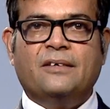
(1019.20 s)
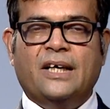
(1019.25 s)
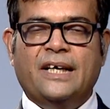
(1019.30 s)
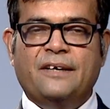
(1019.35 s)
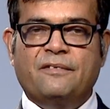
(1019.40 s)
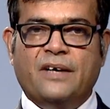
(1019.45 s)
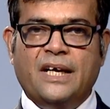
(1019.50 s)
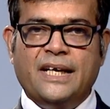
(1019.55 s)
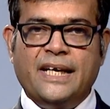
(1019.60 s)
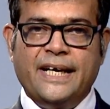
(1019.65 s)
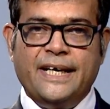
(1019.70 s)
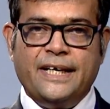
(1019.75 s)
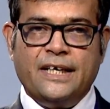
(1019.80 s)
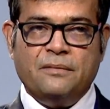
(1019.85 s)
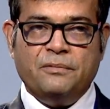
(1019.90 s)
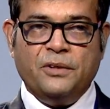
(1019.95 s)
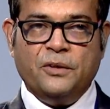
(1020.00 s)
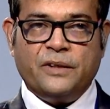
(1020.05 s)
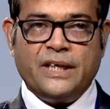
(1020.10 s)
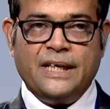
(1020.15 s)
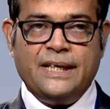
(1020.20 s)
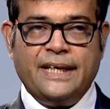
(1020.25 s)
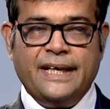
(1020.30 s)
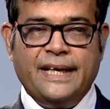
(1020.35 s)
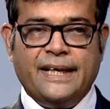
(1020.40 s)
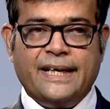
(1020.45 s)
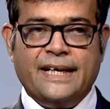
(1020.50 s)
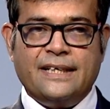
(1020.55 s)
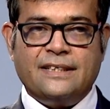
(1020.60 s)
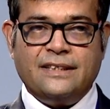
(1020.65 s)
and one item you can
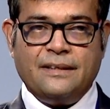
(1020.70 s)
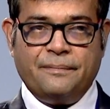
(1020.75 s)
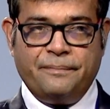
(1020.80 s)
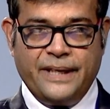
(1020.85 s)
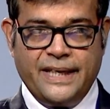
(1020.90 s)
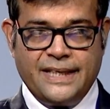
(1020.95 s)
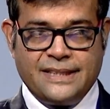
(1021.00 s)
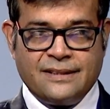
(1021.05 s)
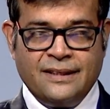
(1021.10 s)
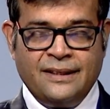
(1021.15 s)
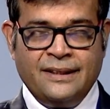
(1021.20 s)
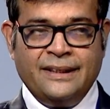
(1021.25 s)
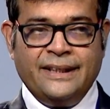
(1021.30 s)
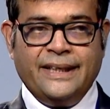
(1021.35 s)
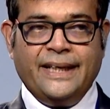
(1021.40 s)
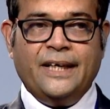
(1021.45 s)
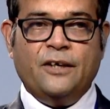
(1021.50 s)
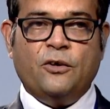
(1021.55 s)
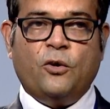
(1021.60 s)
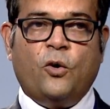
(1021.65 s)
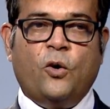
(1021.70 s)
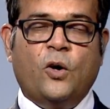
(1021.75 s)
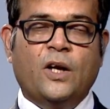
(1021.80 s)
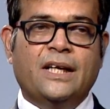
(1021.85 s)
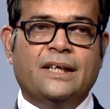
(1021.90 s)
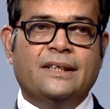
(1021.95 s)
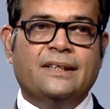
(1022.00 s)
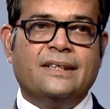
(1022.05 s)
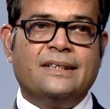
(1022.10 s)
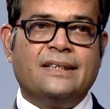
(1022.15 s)
take as the base, and
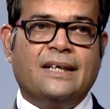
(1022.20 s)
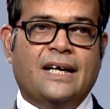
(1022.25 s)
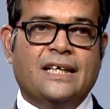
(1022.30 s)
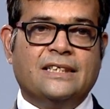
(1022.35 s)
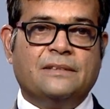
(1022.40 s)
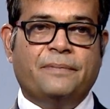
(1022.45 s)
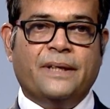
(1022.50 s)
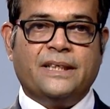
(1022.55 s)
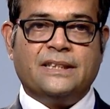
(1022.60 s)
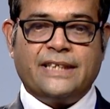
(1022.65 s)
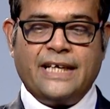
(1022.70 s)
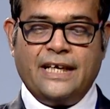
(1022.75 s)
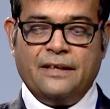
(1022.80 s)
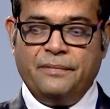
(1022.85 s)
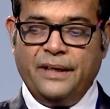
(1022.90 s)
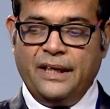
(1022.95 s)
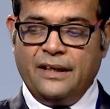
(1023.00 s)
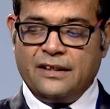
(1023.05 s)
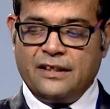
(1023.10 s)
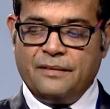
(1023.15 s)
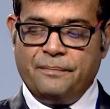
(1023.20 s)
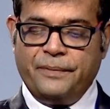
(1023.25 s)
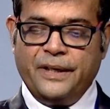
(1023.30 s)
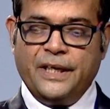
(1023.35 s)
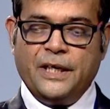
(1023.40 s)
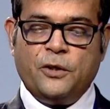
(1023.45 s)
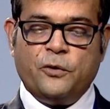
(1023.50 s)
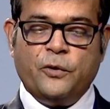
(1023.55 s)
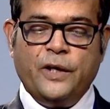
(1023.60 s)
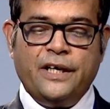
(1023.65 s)
all other aspects can be
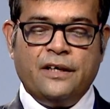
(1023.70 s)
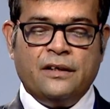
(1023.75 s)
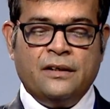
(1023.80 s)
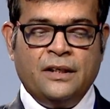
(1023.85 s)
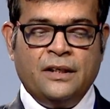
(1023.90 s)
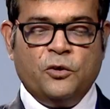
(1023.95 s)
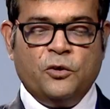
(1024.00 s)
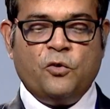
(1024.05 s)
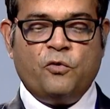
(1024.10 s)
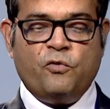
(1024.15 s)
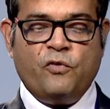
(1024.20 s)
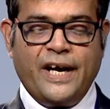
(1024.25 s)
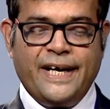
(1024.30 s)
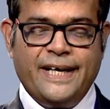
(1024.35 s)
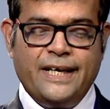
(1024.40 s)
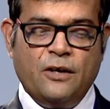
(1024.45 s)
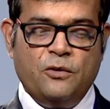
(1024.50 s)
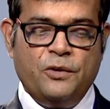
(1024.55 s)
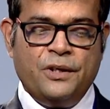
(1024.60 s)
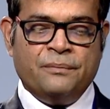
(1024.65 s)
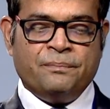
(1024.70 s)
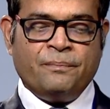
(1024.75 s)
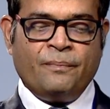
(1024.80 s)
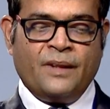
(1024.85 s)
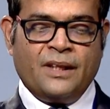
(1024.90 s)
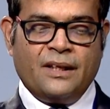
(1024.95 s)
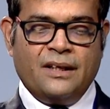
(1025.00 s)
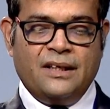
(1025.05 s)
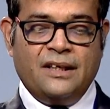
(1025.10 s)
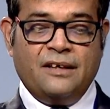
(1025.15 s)
compared to it to find out
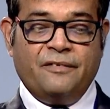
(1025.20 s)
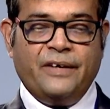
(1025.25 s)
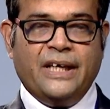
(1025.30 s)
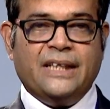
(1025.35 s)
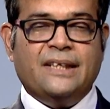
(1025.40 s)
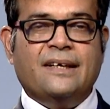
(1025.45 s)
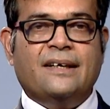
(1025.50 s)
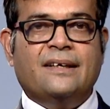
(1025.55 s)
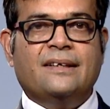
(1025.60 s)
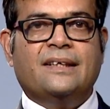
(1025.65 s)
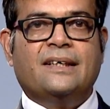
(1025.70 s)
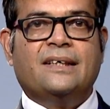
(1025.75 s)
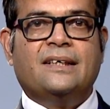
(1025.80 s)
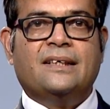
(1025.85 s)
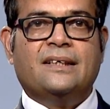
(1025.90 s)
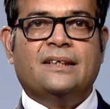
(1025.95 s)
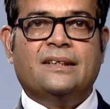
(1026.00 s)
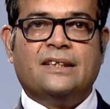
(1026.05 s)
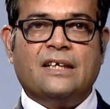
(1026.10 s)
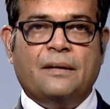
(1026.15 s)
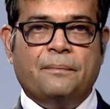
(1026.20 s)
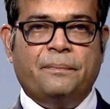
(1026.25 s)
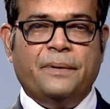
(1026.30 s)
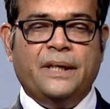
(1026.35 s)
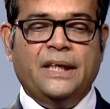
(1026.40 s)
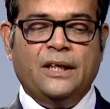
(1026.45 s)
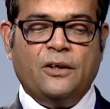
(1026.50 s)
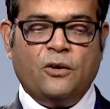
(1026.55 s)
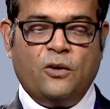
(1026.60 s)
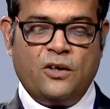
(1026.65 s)
whether the
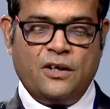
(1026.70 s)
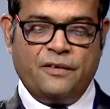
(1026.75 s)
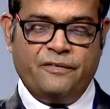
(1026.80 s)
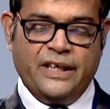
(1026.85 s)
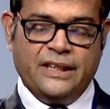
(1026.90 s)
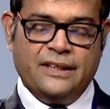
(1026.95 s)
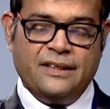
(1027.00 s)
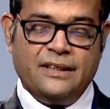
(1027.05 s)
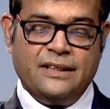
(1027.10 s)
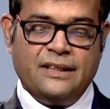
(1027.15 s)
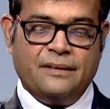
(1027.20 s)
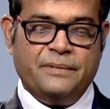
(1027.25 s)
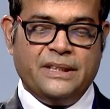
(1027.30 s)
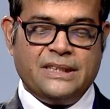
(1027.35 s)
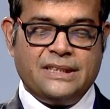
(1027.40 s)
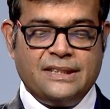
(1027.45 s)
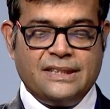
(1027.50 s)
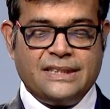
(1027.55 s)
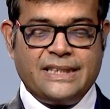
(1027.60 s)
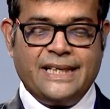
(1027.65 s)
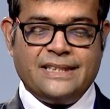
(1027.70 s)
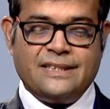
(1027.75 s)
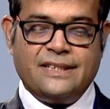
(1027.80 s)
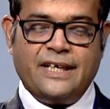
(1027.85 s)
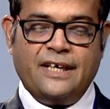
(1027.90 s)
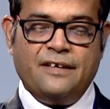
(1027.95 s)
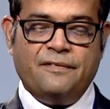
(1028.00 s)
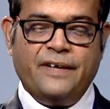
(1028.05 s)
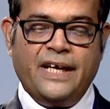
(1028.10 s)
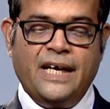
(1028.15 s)
company or whether the business has
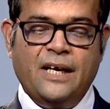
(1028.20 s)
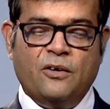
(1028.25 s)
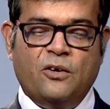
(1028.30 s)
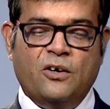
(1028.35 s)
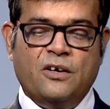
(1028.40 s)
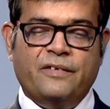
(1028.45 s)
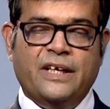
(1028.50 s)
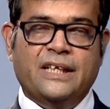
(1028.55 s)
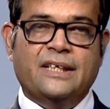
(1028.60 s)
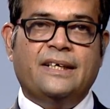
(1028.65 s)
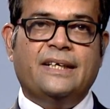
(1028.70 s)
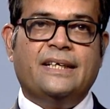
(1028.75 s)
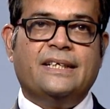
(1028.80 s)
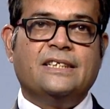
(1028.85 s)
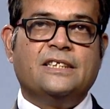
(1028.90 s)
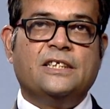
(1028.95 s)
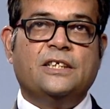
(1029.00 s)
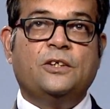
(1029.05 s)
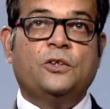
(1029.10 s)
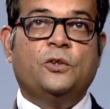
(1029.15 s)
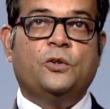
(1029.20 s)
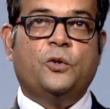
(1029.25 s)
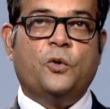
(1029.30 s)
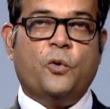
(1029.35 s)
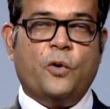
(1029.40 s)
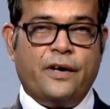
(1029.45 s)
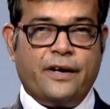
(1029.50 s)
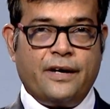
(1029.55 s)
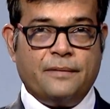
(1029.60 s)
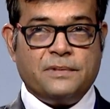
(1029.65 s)
done well or whether it is in
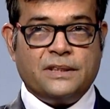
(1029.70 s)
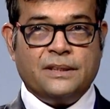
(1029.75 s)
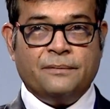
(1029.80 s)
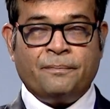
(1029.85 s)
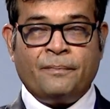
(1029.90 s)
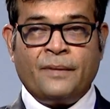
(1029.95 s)
doldrums.